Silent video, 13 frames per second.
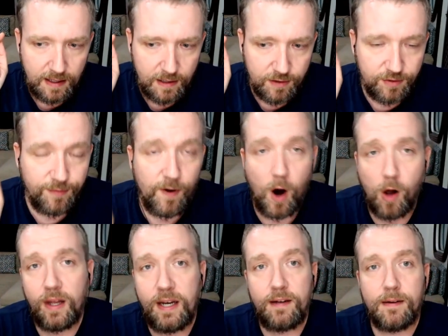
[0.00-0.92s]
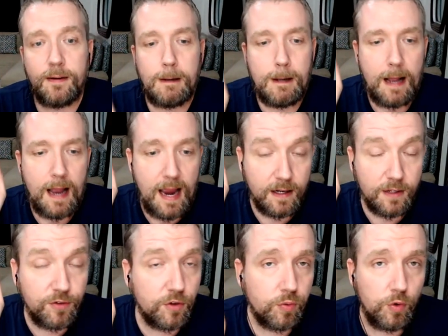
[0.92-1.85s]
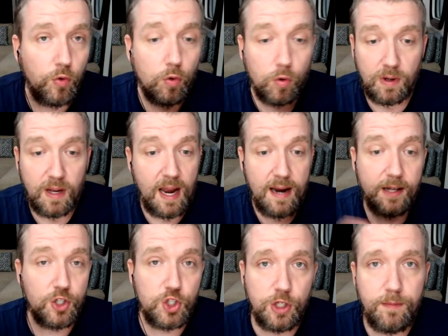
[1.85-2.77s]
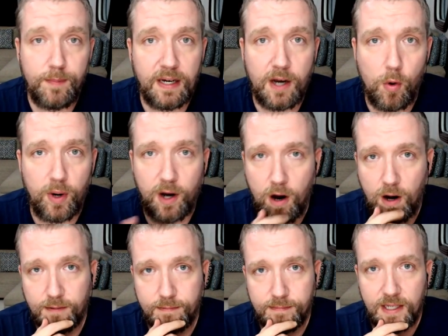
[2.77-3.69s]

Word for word: is folly, and it's cruel, and it shouldn't be going on.